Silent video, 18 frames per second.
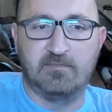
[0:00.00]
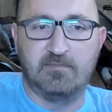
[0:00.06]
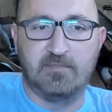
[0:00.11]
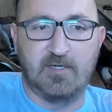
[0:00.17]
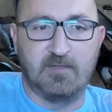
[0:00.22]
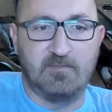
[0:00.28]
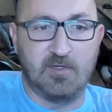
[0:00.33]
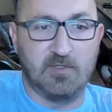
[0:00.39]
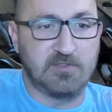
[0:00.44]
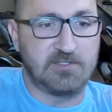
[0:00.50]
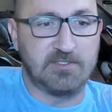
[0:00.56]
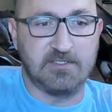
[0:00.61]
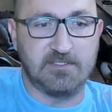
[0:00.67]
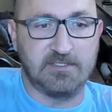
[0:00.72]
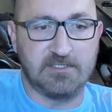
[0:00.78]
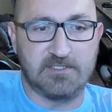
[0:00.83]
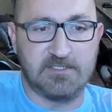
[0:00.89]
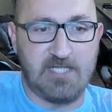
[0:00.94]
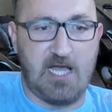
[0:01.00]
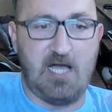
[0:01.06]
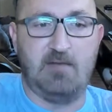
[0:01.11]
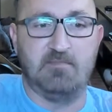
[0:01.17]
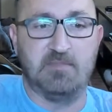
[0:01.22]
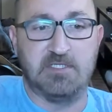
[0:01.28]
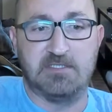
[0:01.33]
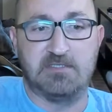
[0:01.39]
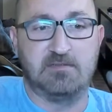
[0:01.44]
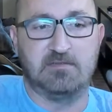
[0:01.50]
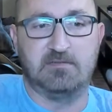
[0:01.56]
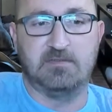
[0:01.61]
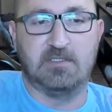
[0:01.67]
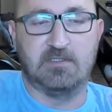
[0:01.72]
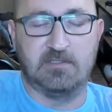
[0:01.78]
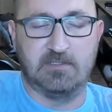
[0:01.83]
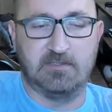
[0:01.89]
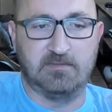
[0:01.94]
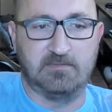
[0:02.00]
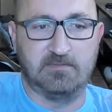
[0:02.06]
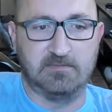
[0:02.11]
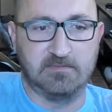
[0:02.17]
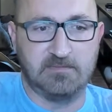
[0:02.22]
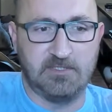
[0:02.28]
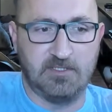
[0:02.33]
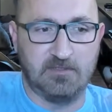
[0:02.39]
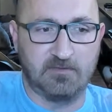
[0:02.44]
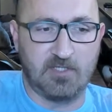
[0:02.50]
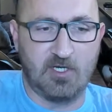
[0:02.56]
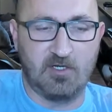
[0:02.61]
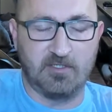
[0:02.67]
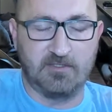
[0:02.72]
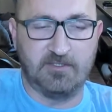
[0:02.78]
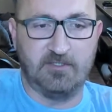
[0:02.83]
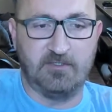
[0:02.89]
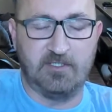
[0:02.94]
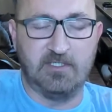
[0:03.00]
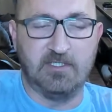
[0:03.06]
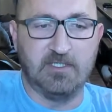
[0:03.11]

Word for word: but mostly just zombies, um, you know, Call of Duty.